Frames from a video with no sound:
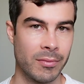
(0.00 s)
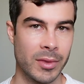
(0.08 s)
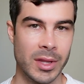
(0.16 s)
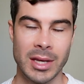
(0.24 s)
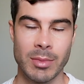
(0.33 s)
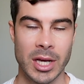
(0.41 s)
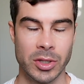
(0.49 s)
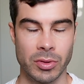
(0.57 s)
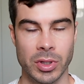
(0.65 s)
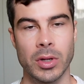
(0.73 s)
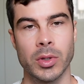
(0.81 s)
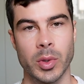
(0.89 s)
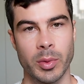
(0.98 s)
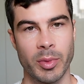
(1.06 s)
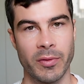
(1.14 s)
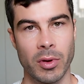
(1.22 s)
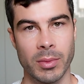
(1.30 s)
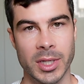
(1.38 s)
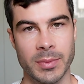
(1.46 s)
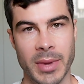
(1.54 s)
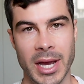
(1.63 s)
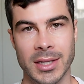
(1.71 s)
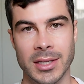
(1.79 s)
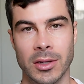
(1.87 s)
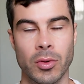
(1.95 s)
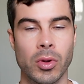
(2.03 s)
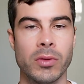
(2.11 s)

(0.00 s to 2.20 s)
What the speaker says: the best results with Performance Max, and all